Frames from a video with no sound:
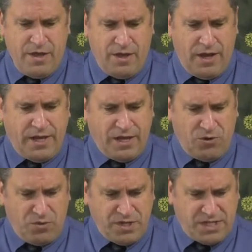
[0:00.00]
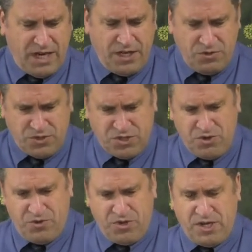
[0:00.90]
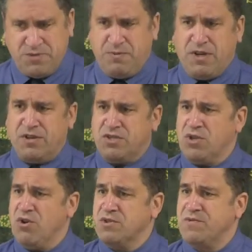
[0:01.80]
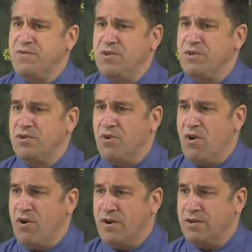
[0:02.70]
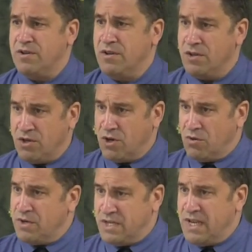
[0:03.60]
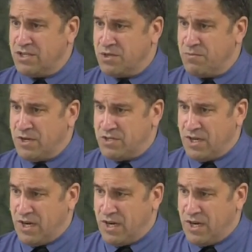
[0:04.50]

I can only tell you certain things because sorrow is filling your heart. You can only take so much,